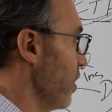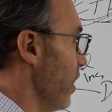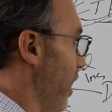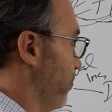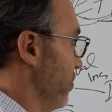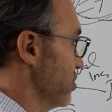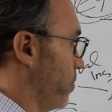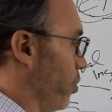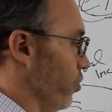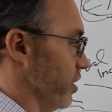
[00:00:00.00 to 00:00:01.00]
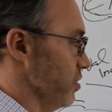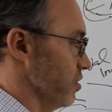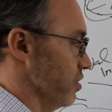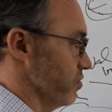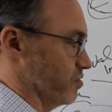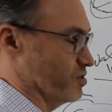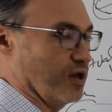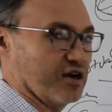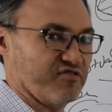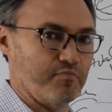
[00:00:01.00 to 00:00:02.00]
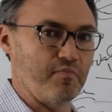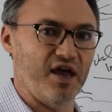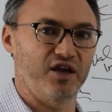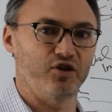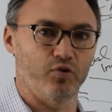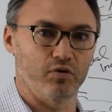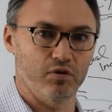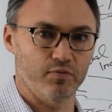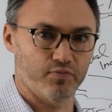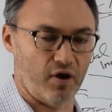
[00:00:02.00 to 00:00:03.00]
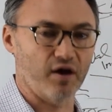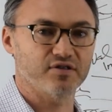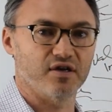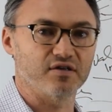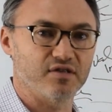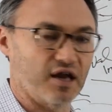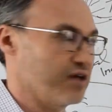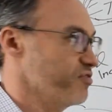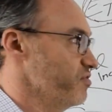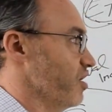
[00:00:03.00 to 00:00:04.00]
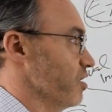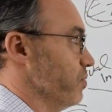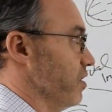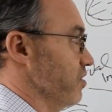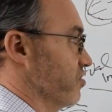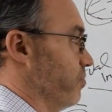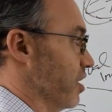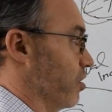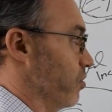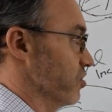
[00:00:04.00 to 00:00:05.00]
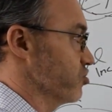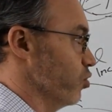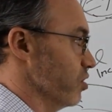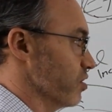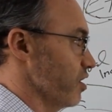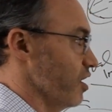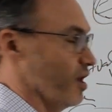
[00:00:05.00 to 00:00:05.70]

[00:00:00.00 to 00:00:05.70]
At this point, there's a lot of manual process that has to take place to make all this work.